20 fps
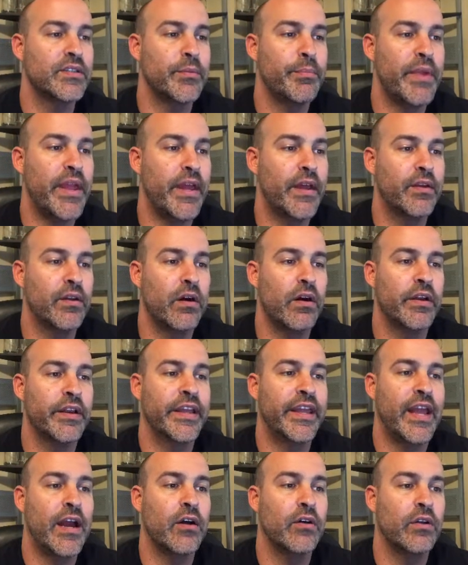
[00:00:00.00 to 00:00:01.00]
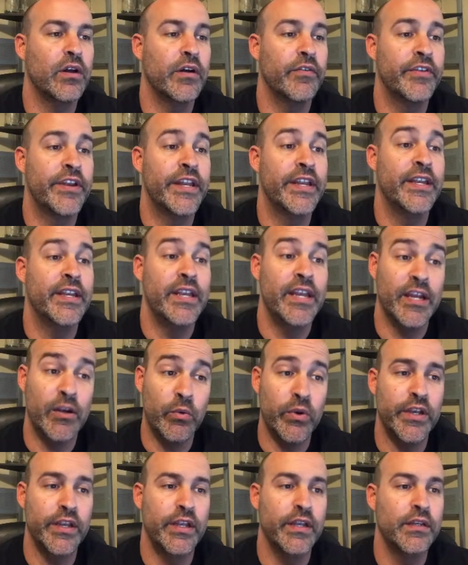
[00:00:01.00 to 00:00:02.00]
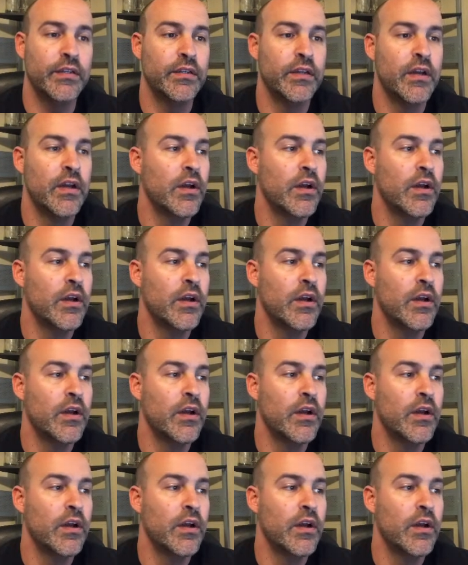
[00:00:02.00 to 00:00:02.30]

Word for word: a man on account of an iniquity